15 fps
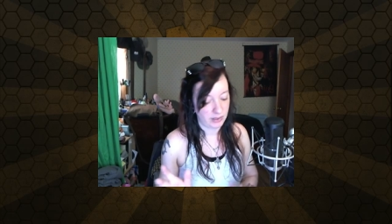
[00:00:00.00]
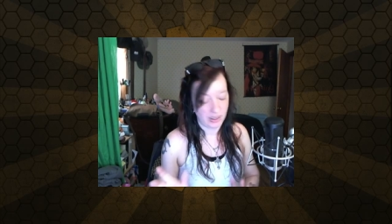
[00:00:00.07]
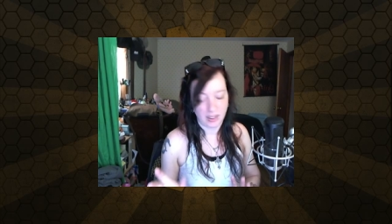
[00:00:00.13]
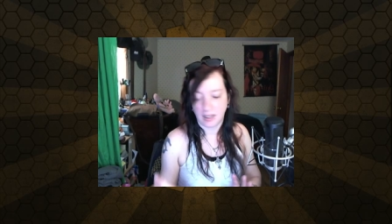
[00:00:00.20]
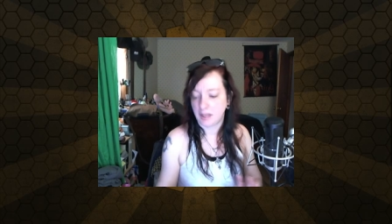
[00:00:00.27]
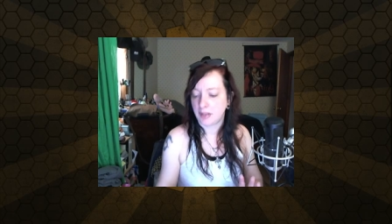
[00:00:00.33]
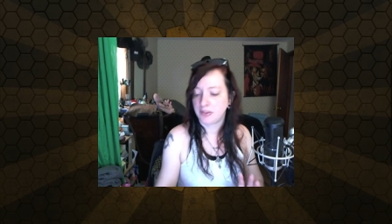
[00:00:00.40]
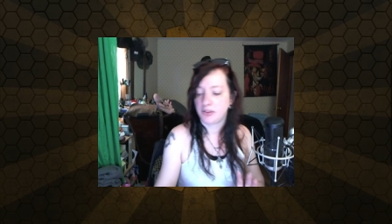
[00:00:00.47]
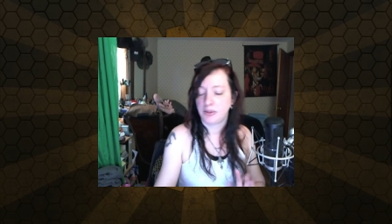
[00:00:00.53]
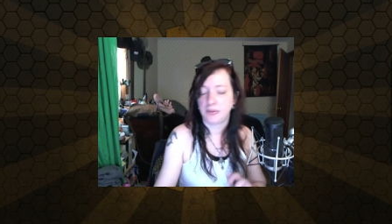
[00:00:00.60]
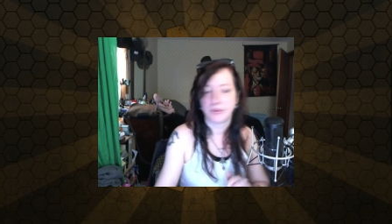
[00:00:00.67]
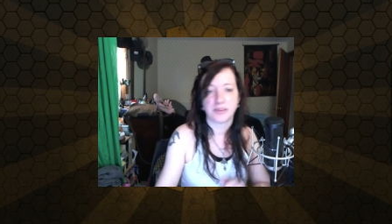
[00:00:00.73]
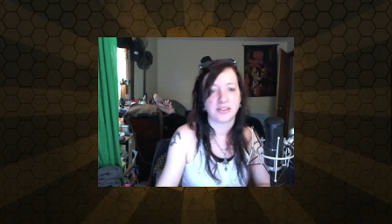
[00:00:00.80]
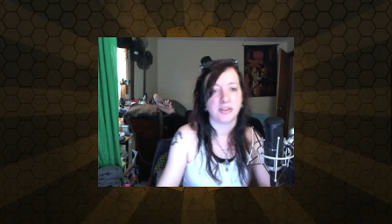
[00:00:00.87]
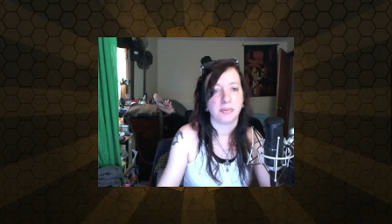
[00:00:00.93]
Also, for
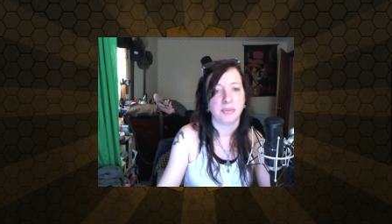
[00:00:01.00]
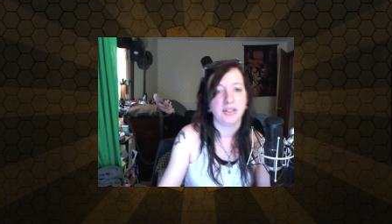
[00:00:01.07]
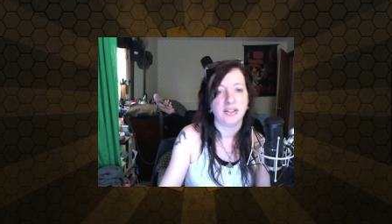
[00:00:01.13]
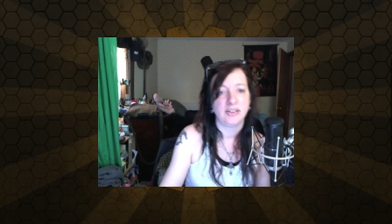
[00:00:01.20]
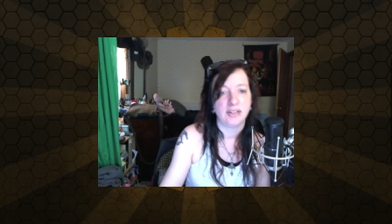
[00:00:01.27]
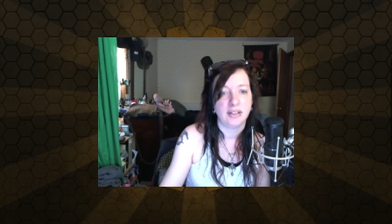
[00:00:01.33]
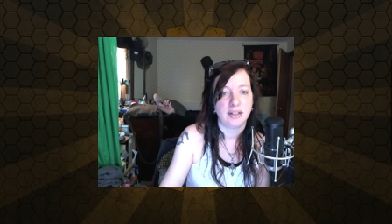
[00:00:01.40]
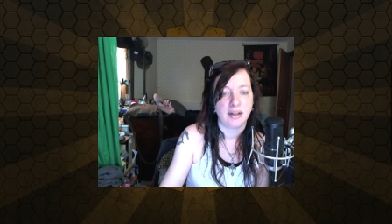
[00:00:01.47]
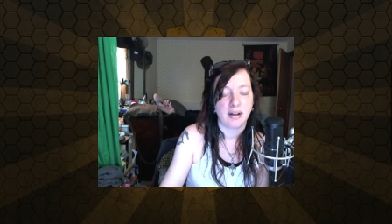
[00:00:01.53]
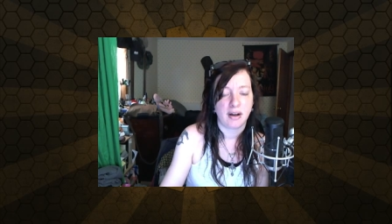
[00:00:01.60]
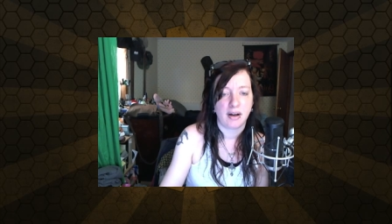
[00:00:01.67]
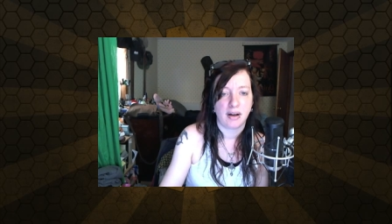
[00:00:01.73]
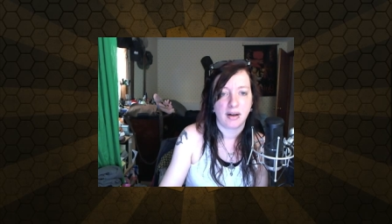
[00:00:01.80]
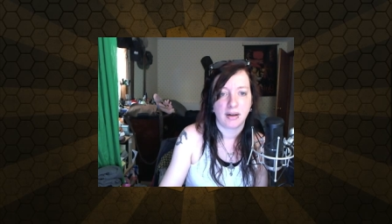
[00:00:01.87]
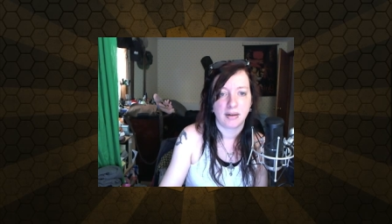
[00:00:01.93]
some reason,
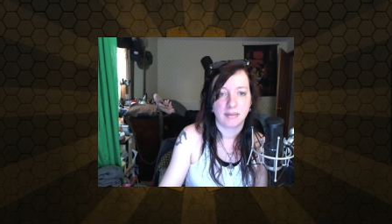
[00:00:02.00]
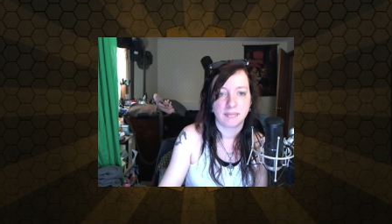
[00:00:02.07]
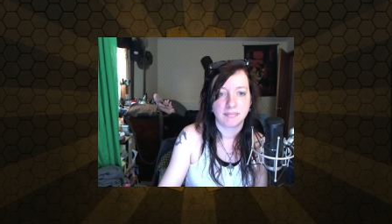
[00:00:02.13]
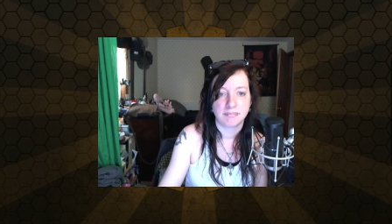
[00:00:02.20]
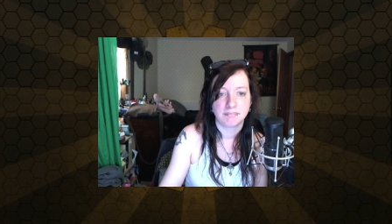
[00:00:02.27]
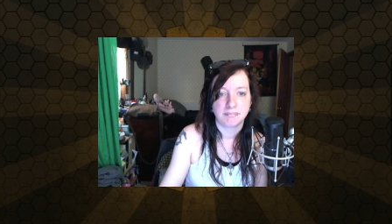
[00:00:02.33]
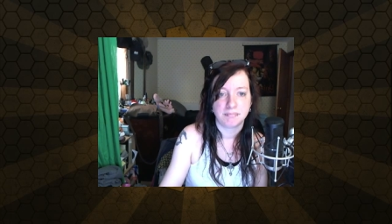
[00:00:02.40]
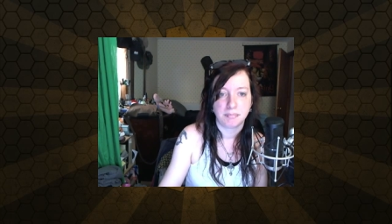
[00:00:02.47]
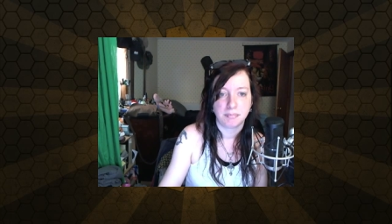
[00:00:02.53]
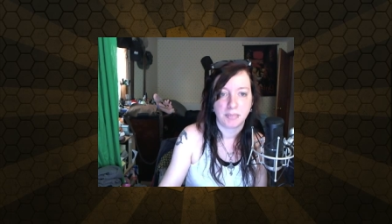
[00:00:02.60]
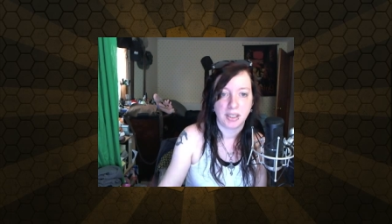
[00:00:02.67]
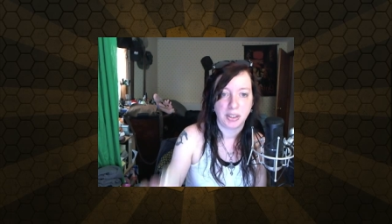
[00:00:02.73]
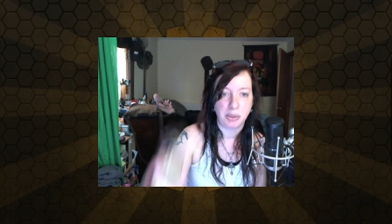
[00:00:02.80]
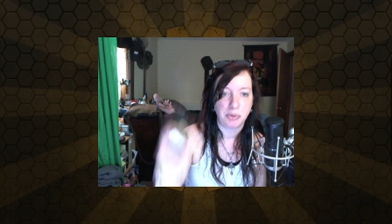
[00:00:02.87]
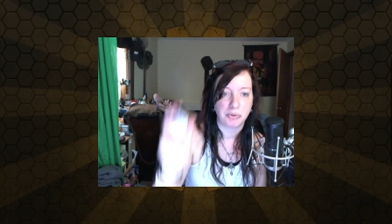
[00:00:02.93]
um, my
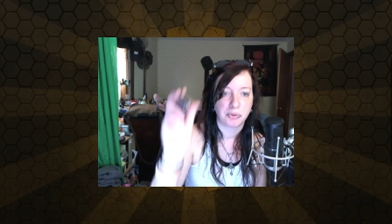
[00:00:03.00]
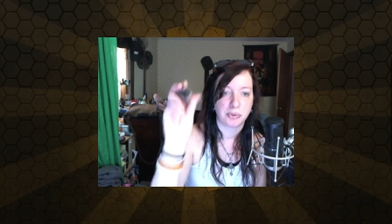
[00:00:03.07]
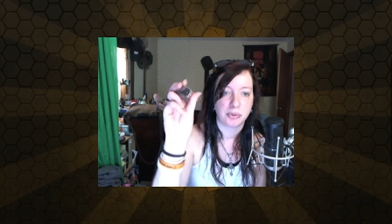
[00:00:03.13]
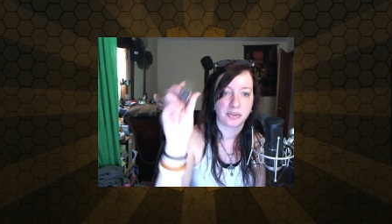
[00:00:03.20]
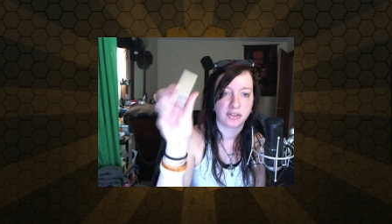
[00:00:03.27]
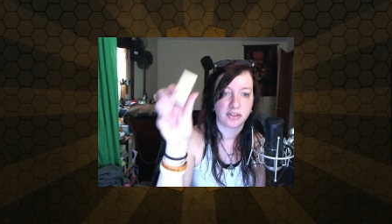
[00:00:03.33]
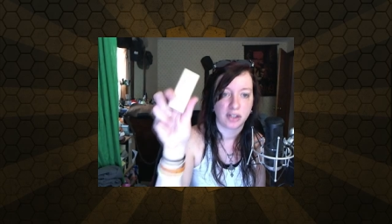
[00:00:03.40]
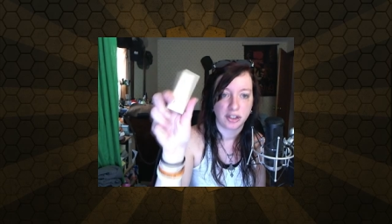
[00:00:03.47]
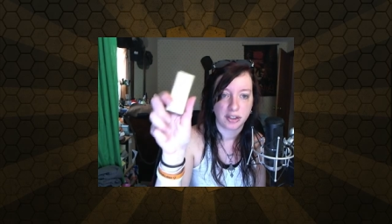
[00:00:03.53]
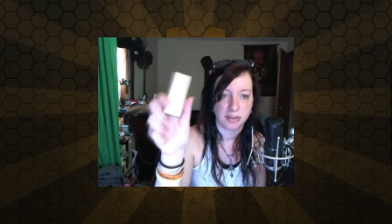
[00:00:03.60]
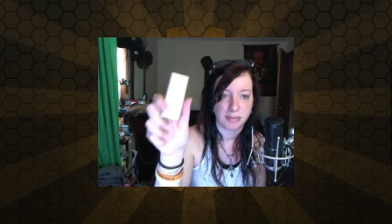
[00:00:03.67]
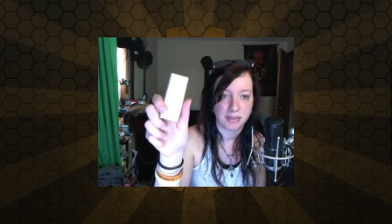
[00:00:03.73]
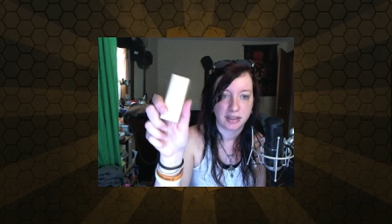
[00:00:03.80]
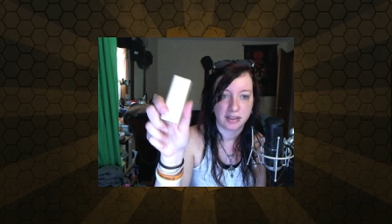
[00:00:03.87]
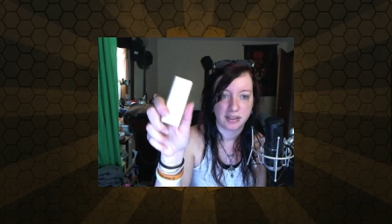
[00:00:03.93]
usual starter
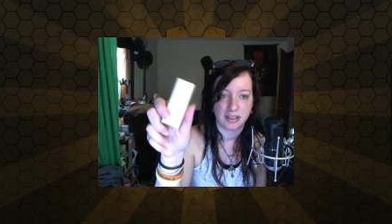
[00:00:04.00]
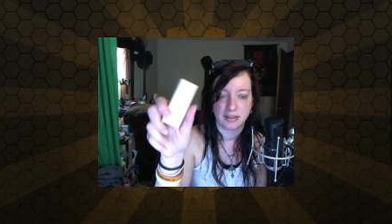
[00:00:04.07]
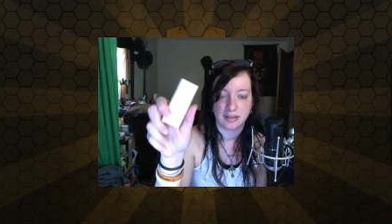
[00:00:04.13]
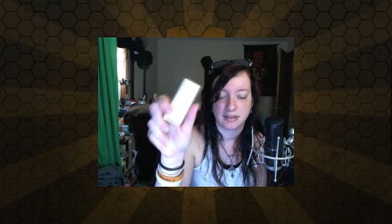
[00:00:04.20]
mod